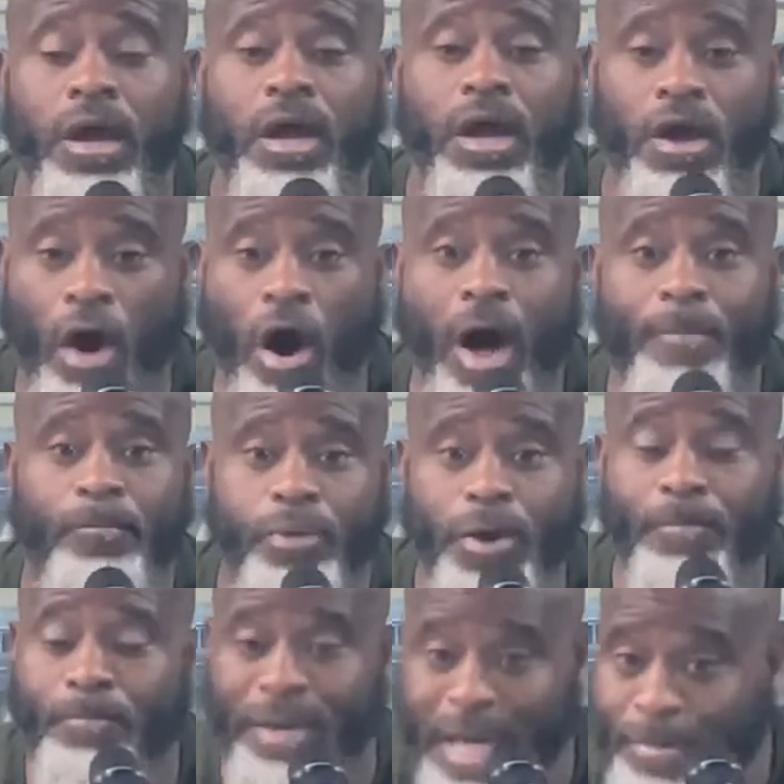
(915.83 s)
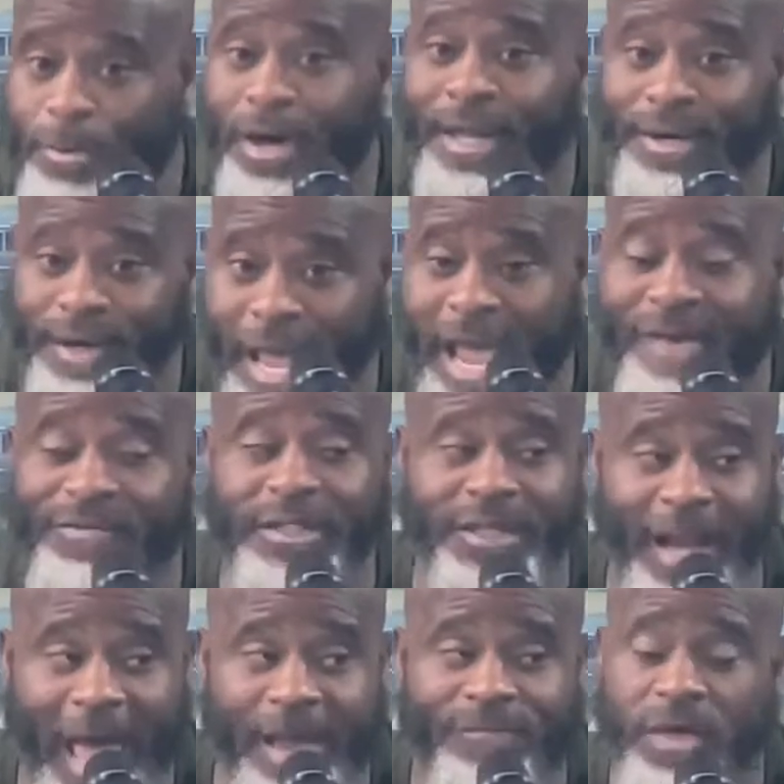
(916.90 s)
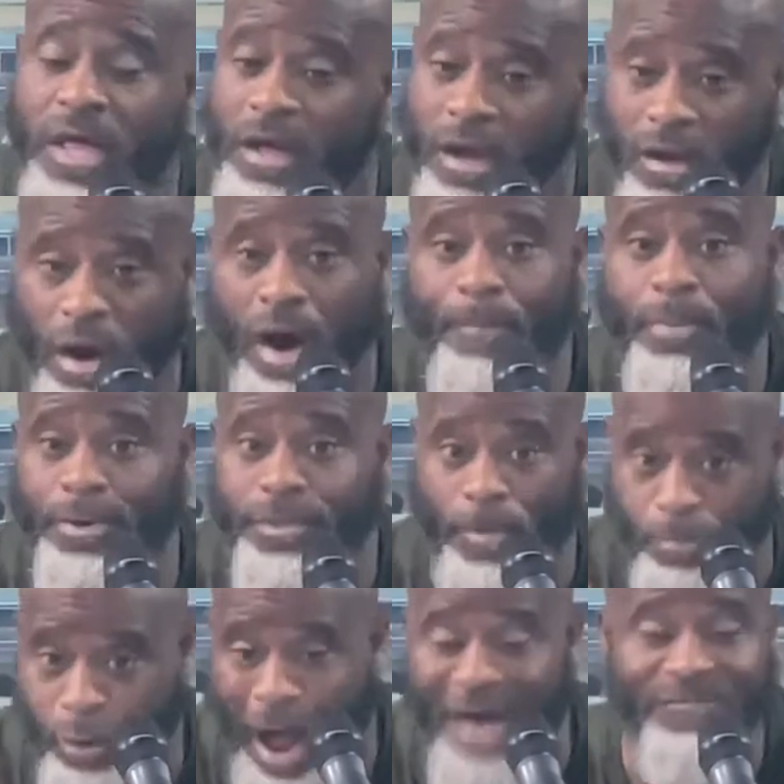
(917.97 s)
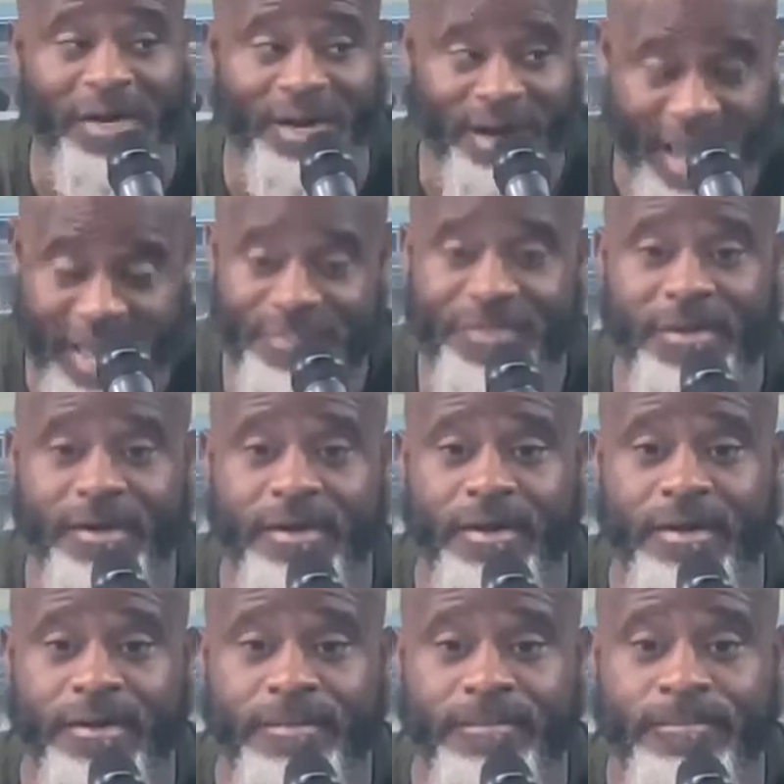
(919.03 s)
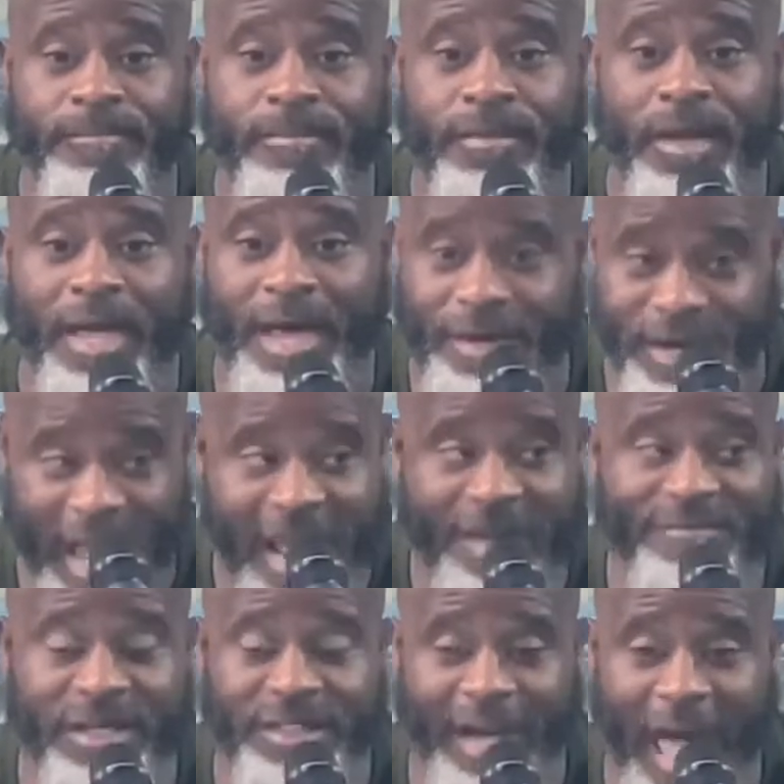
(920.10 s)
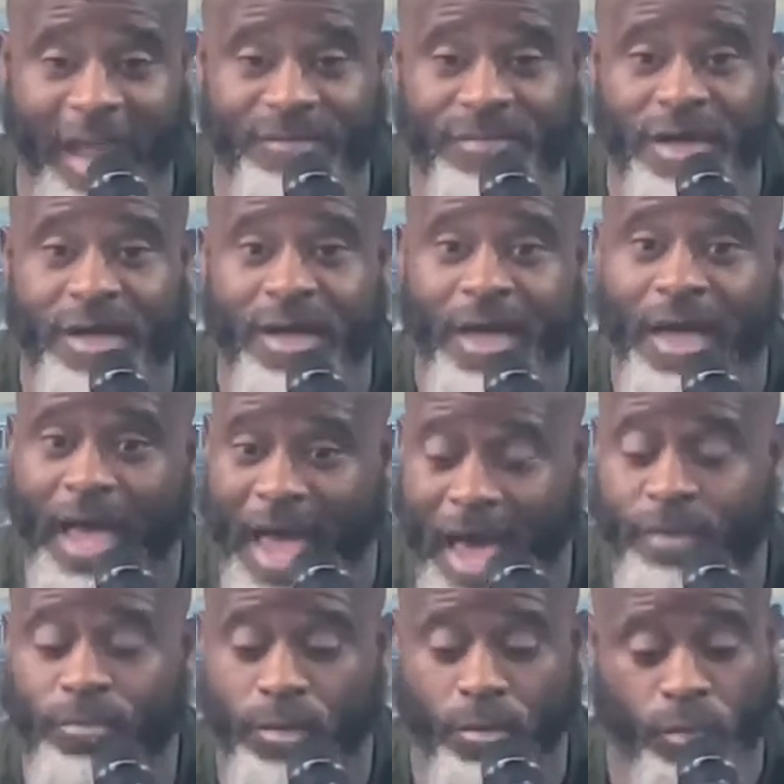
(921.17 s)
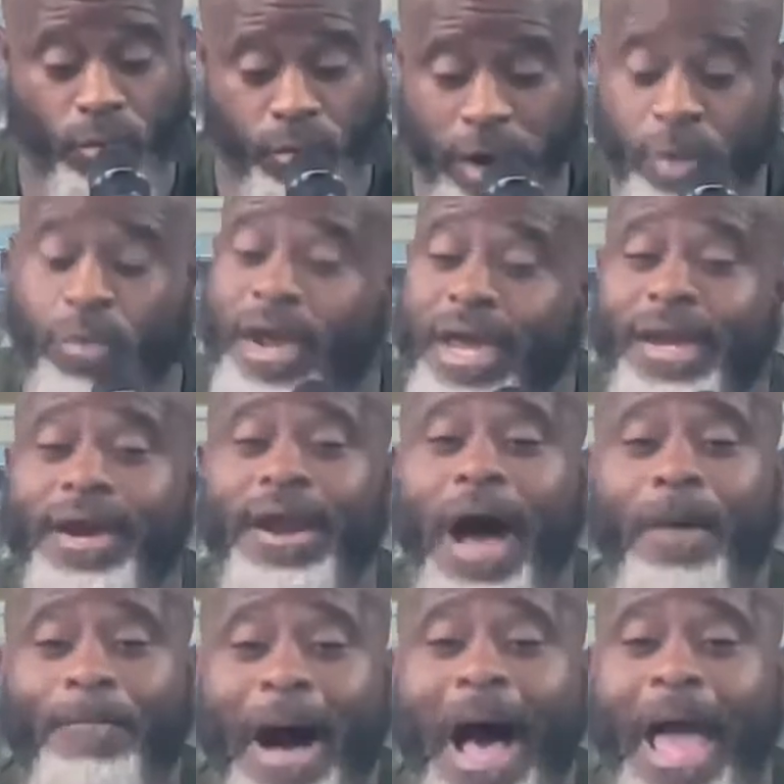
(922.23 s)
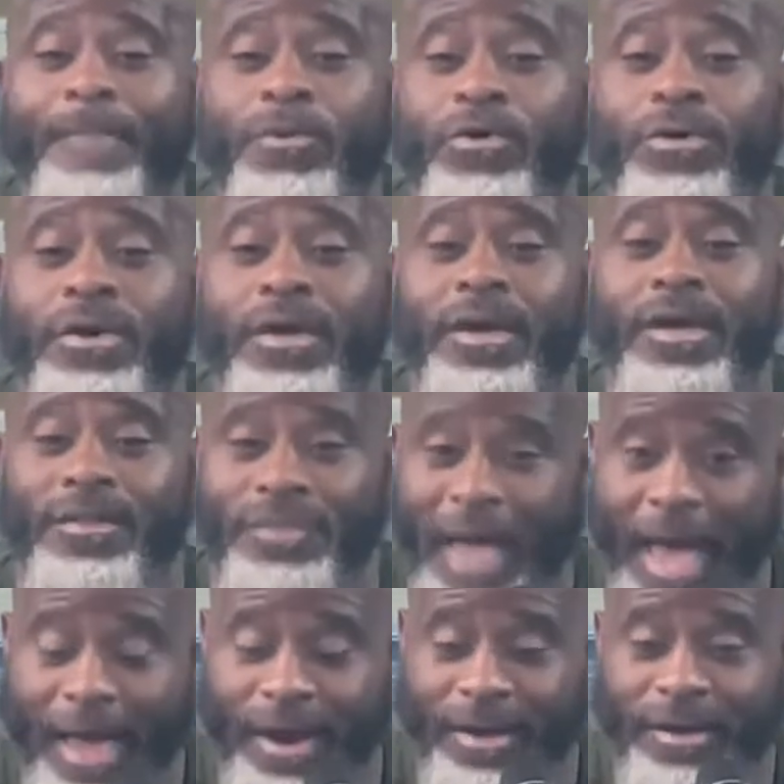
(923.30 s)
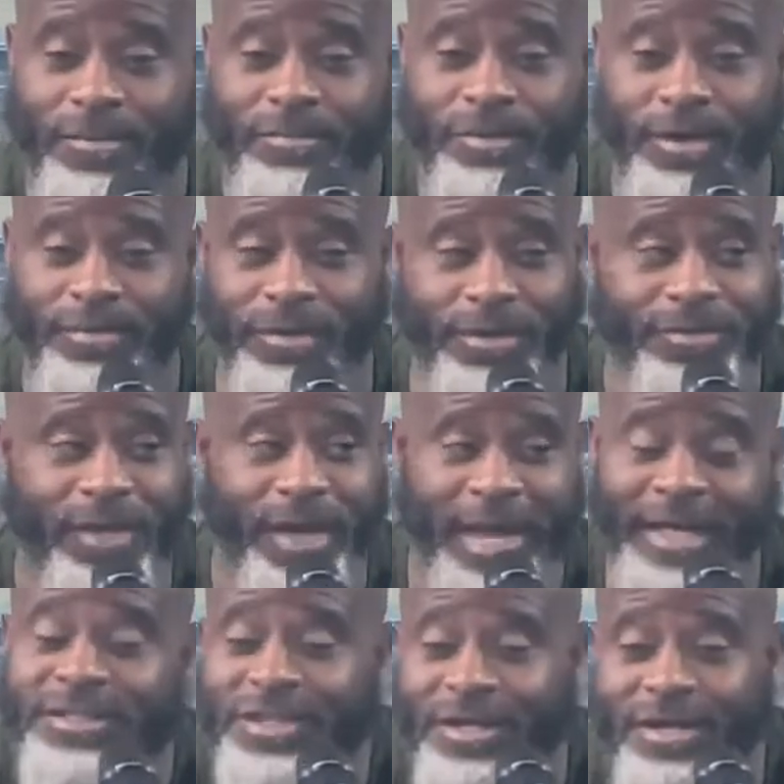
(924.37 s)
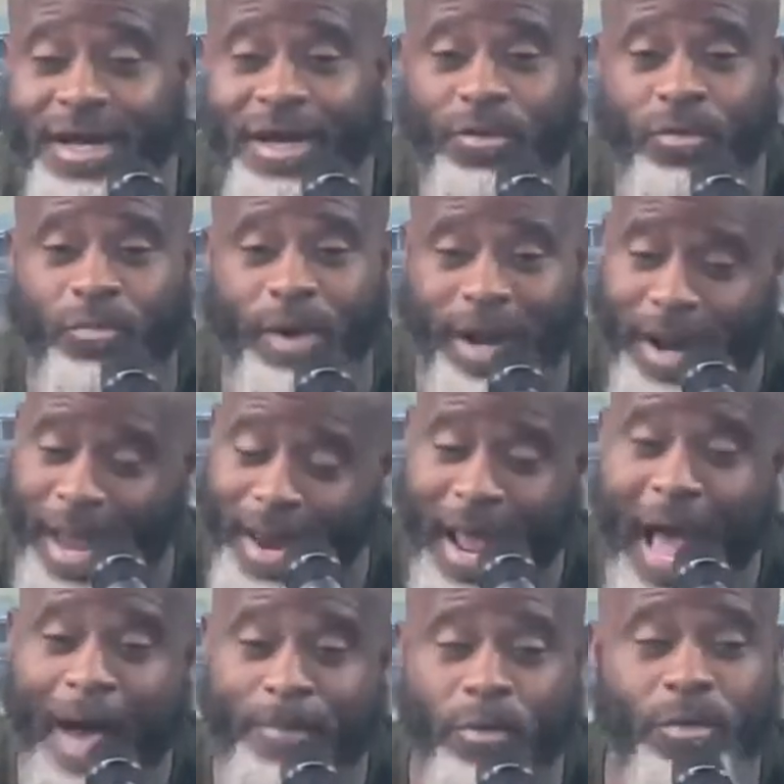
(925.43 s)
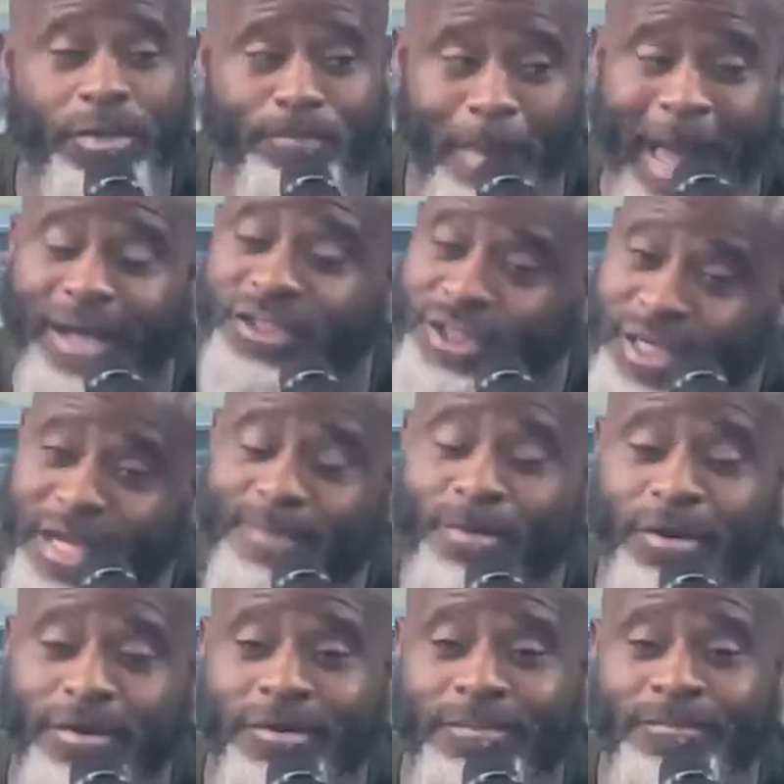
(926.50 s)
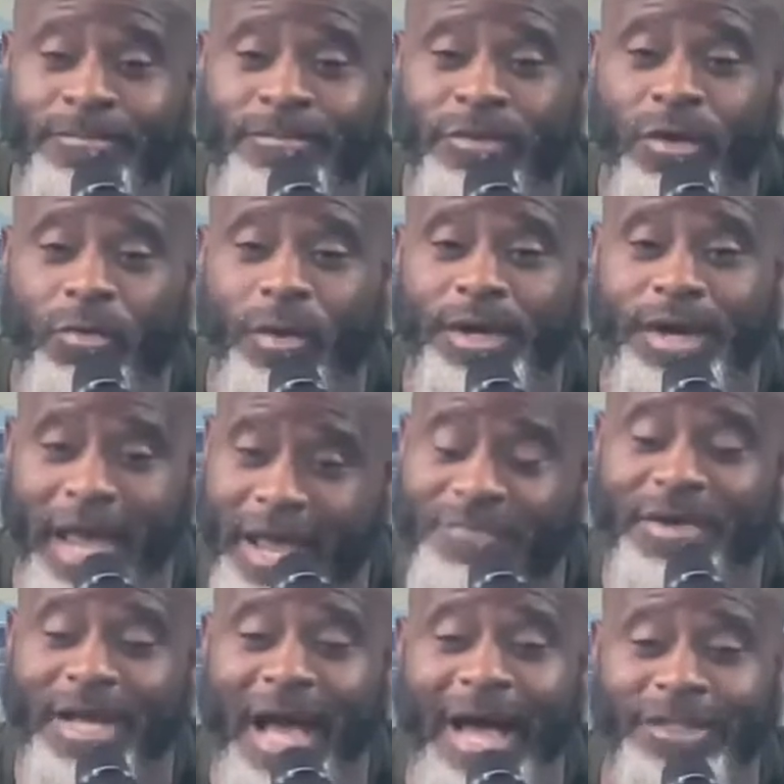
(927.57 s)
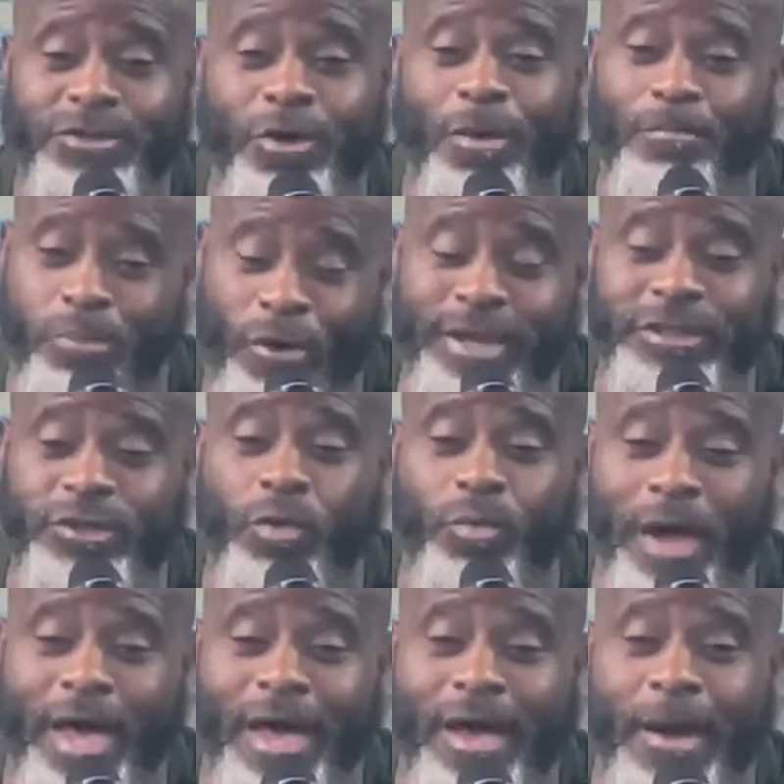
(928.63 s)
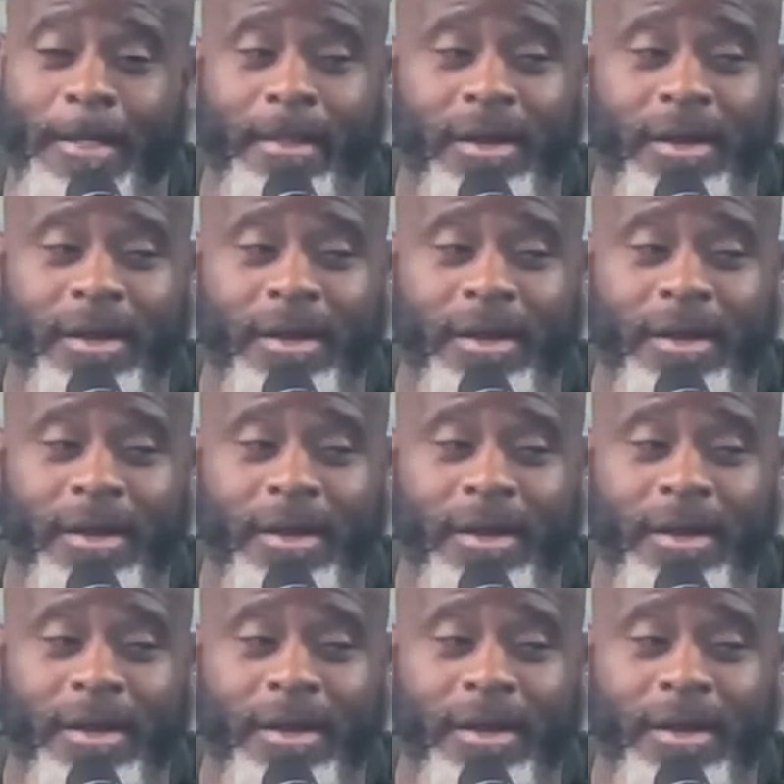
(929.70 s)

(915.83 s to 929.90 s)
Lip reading: God put people in David's life. God put the prophet Nathan in David's life. And we read in our Bible that the incident with, that happened with Bathsheba, when David got to a point to where